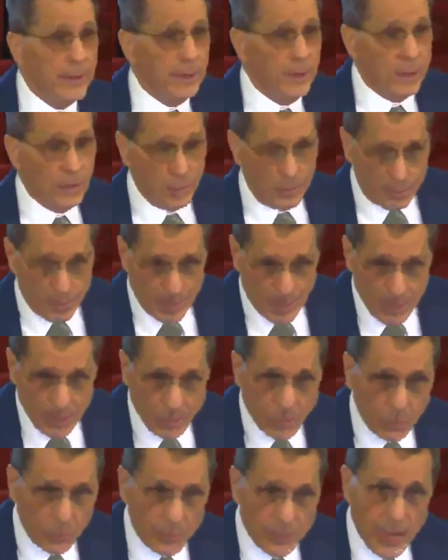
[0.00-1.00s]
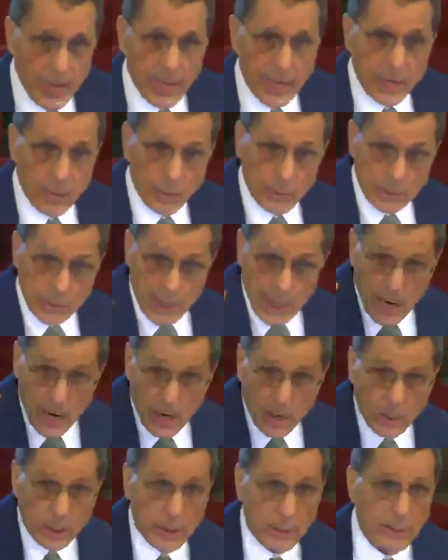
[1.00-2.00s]
spending this whole day, he was
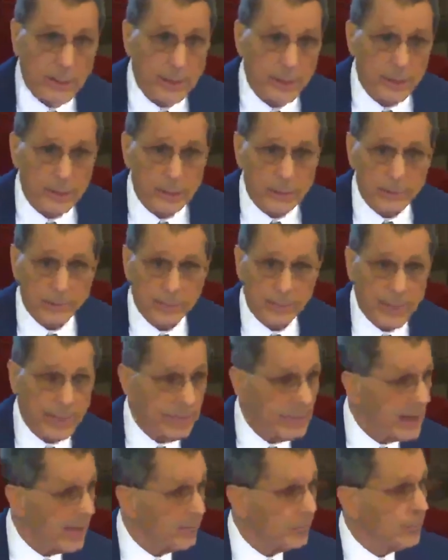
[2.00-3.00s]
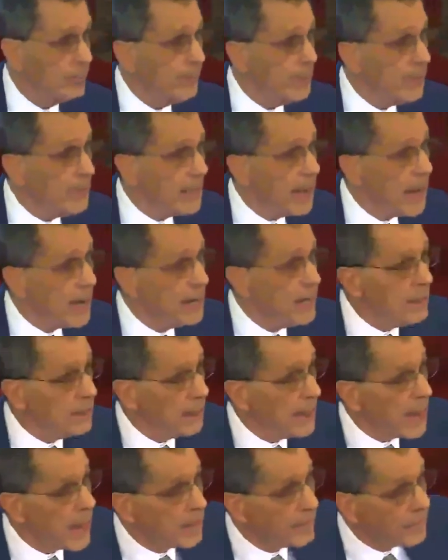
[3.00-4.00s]
there. Maybe after midnight he
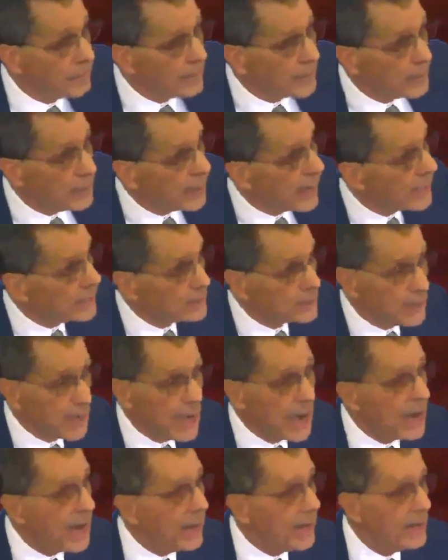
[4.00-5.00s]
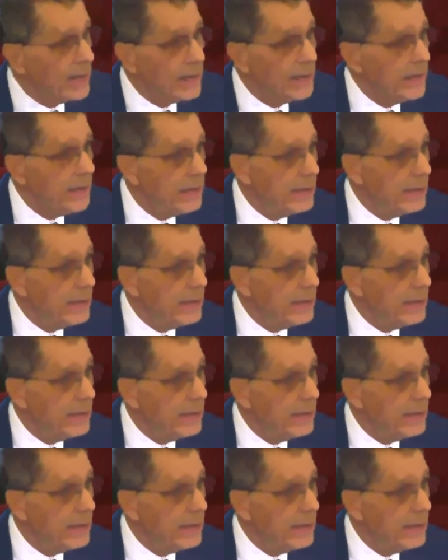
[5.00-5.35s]
left. Nice guy.